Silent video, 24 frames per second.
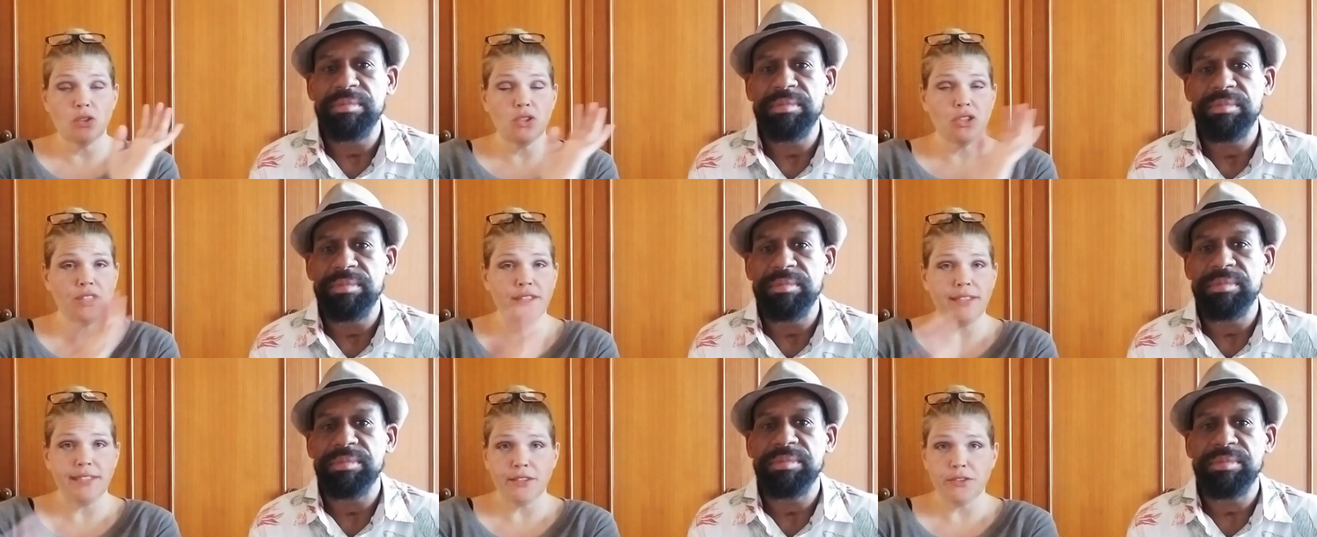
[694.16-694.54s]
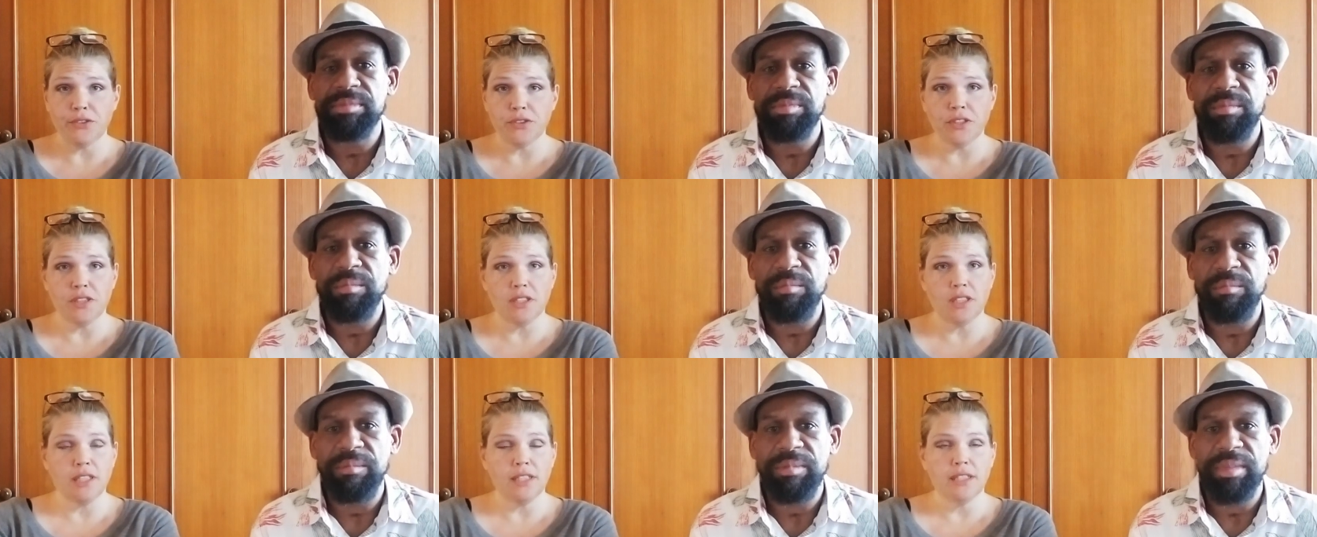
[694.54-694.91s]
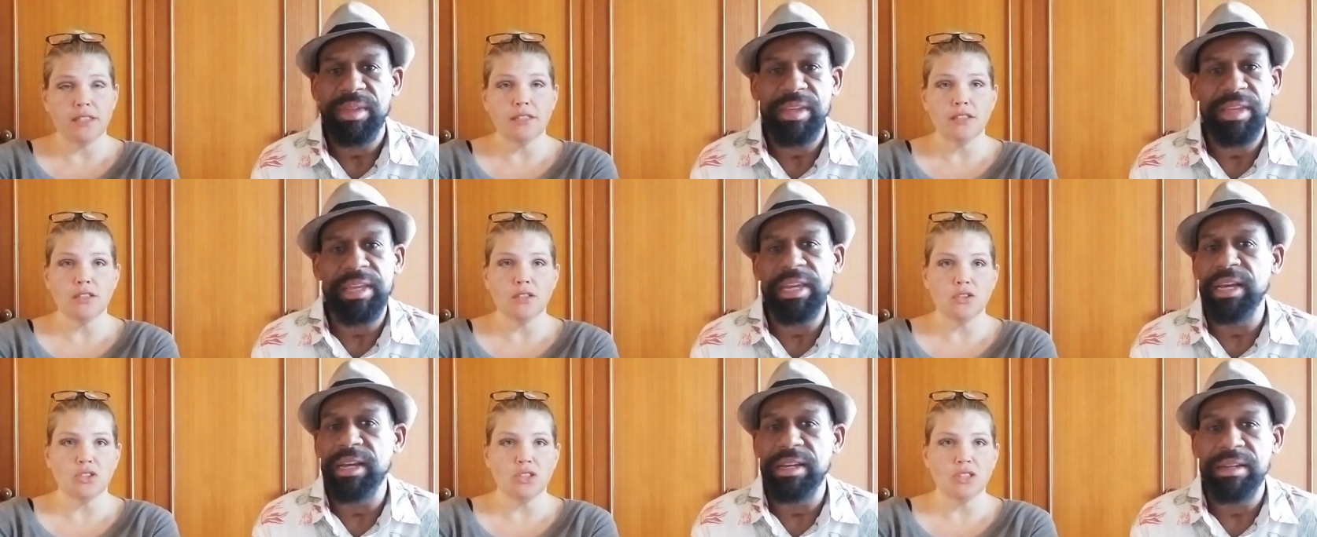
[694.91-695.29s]
Speaker 1: she's interested
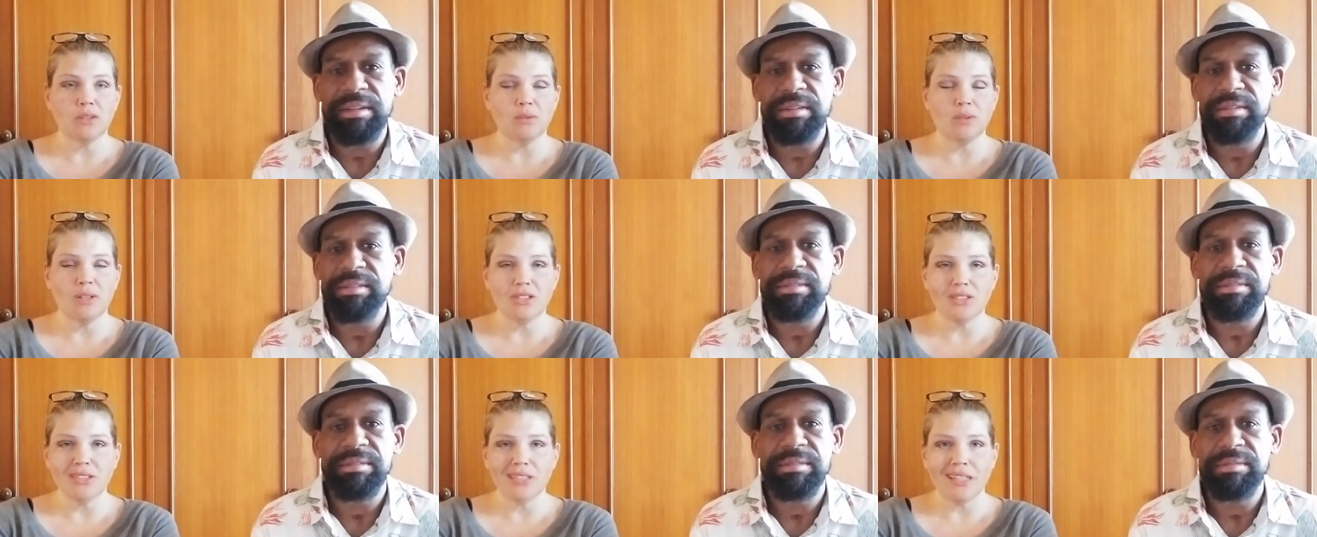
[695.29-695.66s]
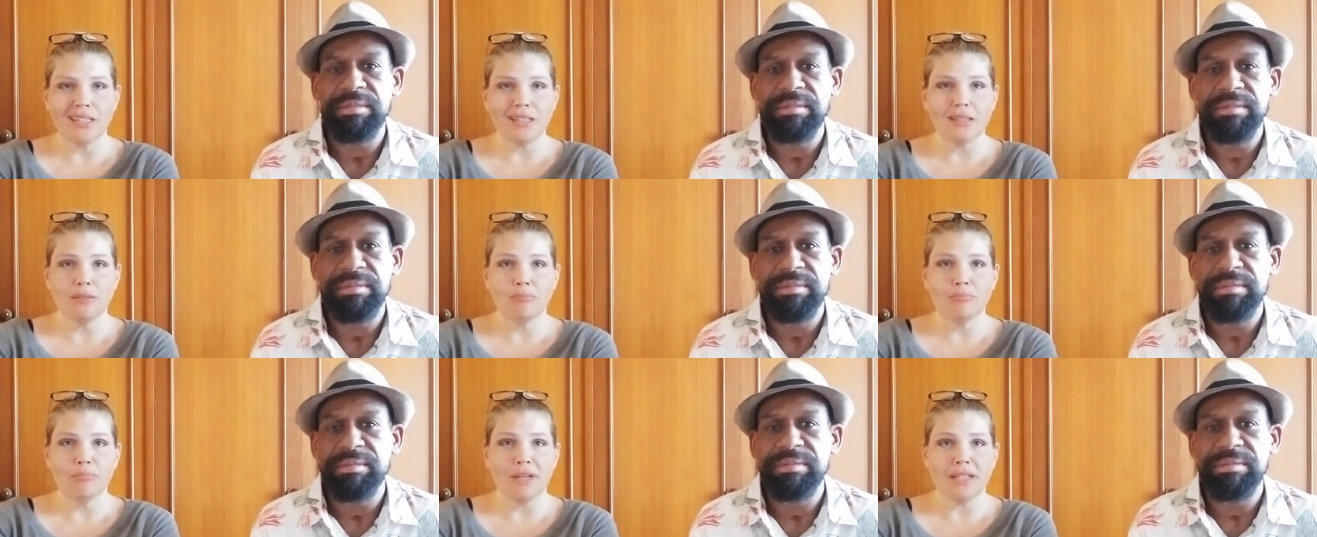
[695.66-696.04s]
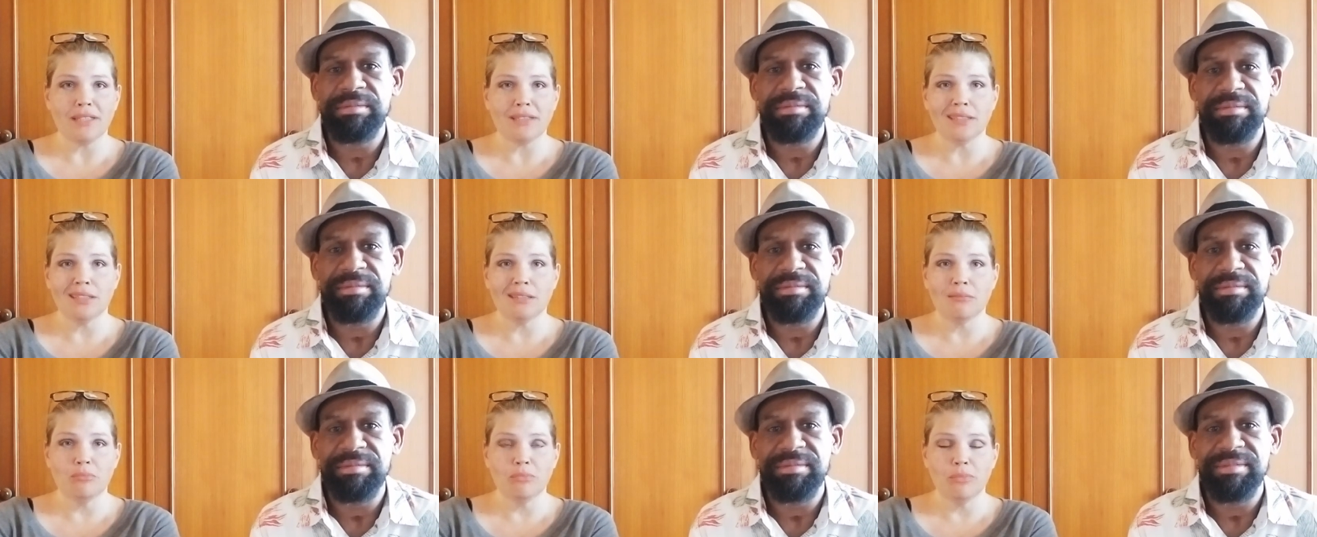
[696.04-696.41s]
in. So yeah. she's watched like
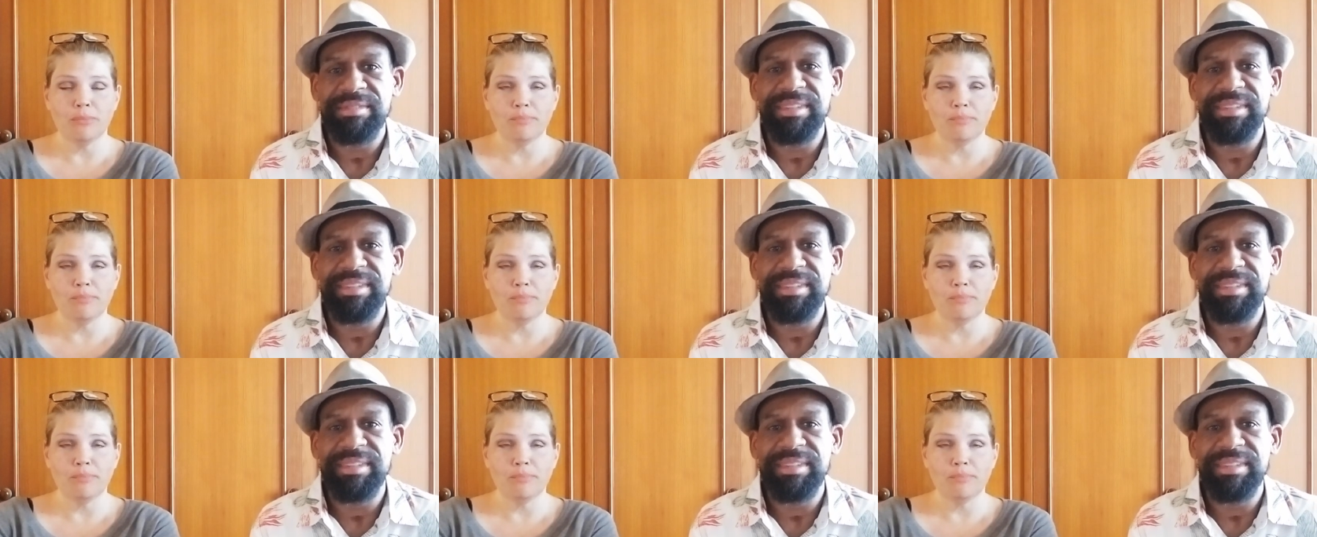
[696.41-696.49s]
Mexican